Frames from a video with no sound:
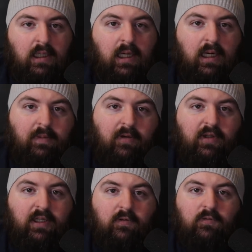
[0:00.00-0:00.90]

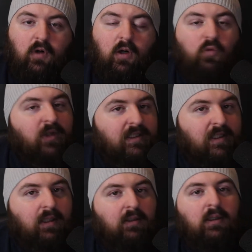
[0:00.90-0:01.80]
Everything from
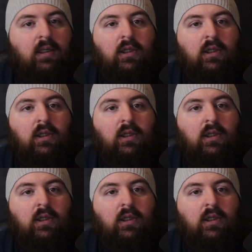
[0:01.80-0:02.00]
retail